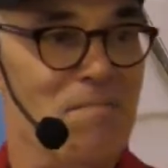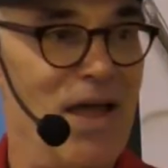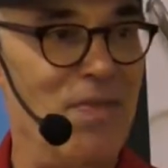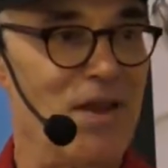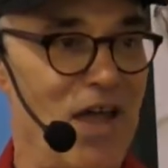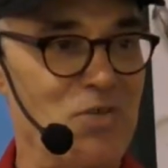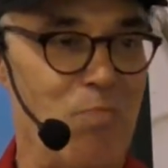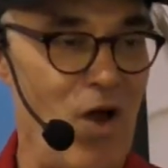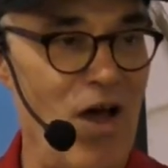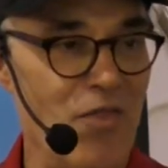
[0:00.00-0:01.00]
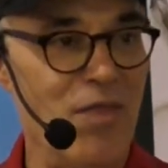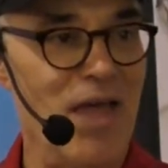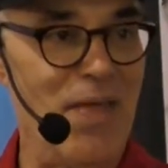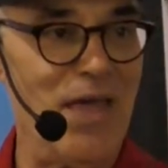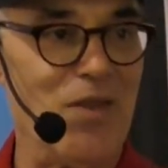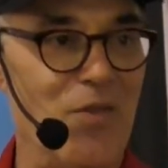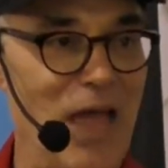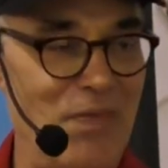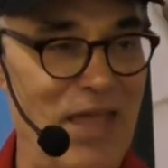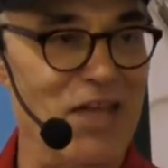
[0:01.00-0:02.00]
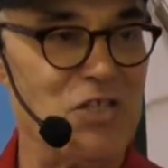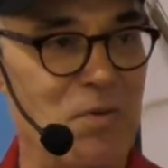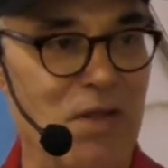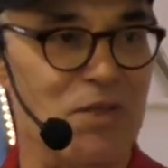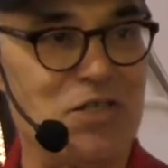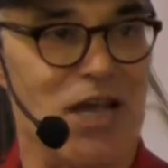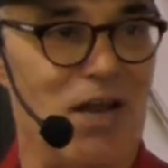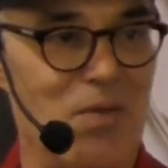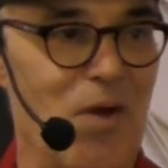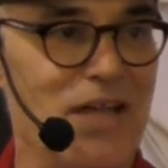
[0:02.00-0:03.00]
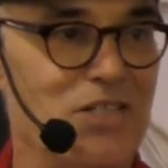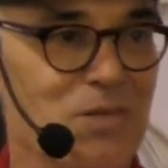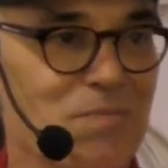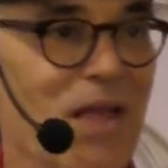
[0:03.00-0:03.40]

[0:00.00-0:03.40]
made the nice broth, and then at the end she put in the chicken and the rice.